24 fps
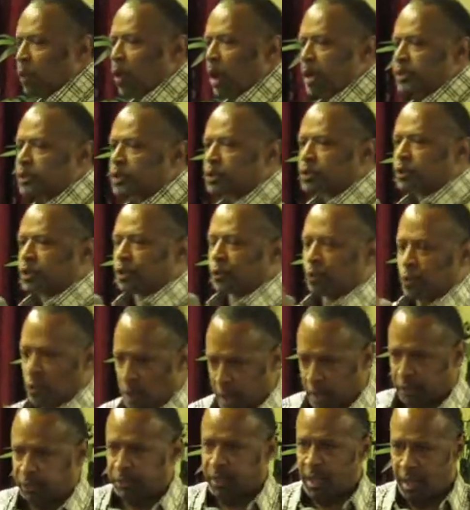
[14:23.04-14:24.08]
wants to
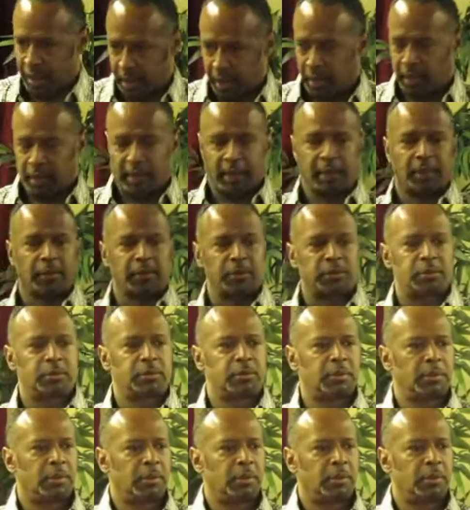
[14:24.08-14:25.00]
run things.